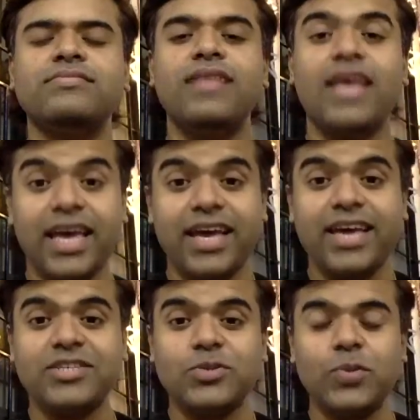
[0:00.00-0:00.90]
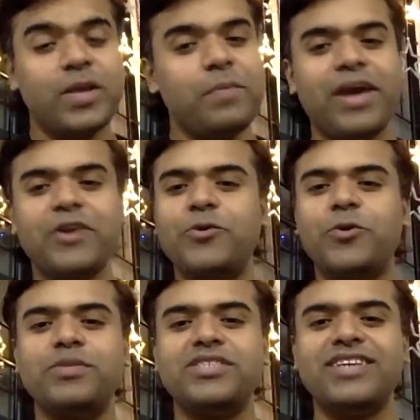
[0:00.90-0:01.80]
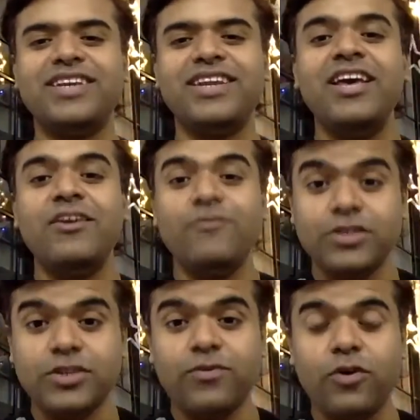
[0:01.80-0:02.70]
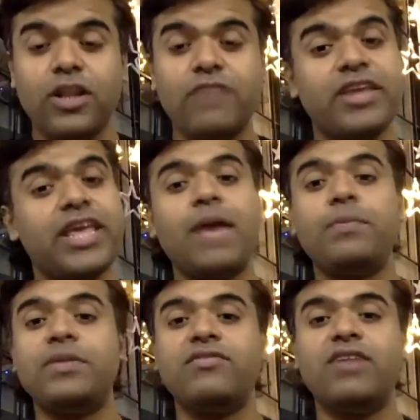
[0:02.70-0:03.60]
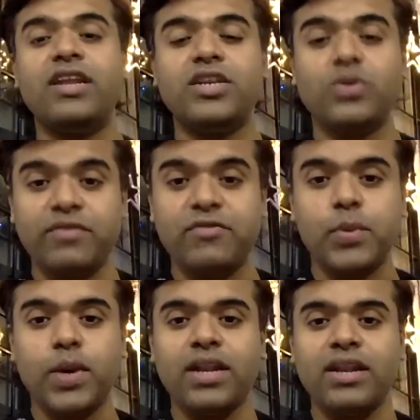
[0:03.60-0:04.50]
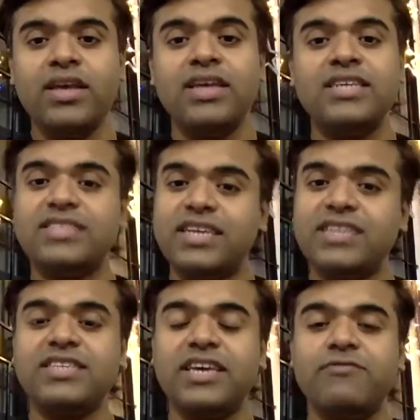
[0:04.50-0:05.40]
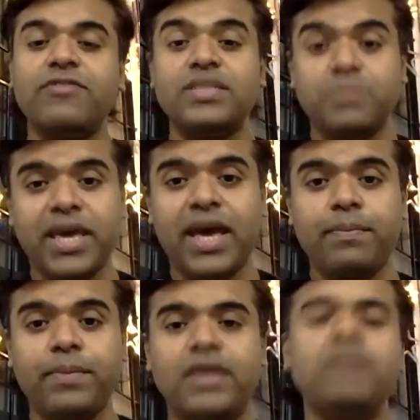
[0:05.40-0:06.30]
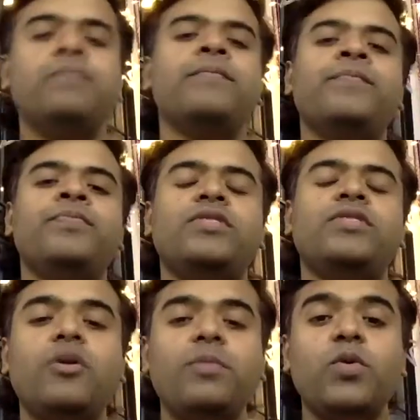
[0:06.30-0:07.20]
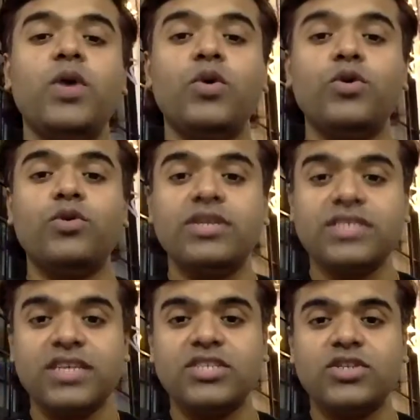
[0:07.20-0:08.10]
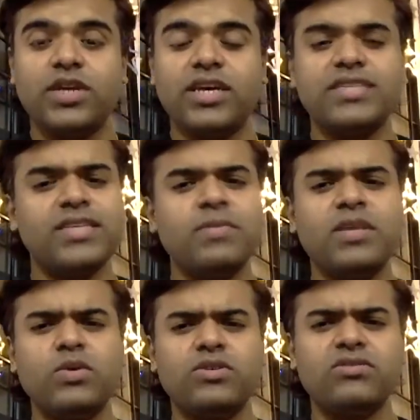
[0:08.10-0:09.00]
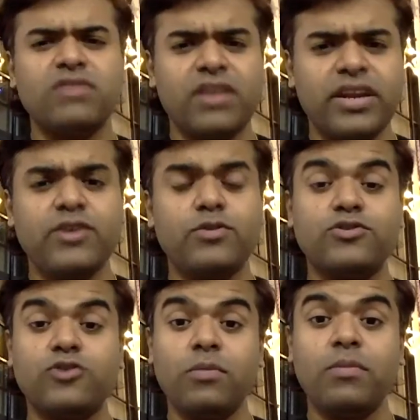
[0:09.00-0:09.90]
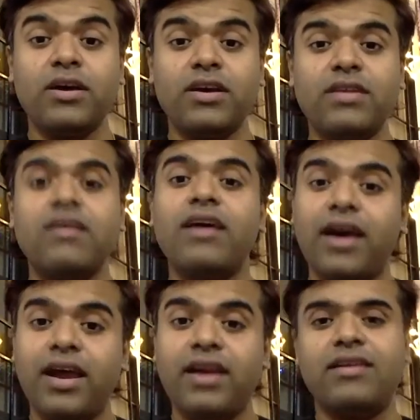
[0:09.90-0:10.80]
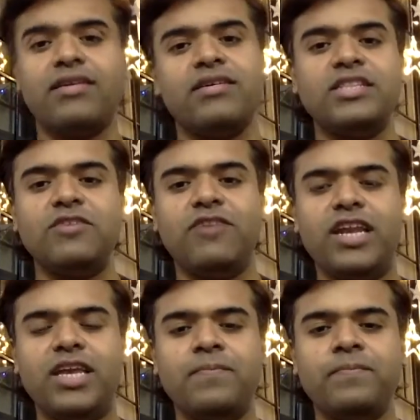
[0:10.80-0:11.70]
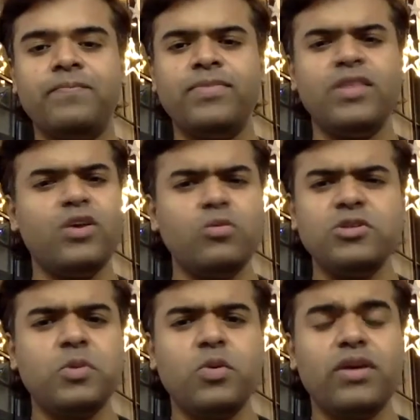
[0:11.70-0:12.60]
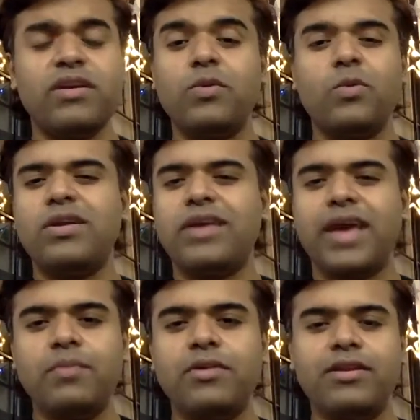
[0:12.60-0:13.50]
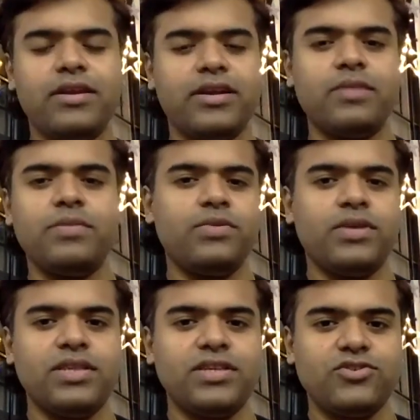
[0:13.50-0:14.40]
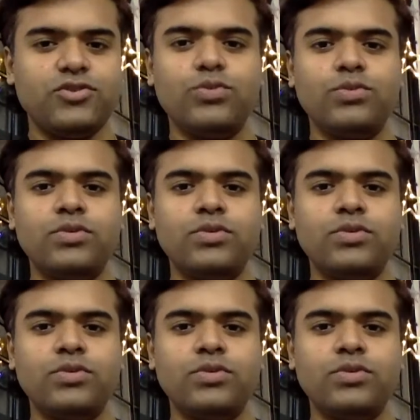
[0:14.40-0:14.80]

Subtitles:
Hi guys, welcome back to Grow Machine. First of all, a very happy Diwali to everyone. Stay safe and be happy. The topic we are going to discuss today is something which is related to stock market and Diwali. Now you must be wondering what can be related between these two.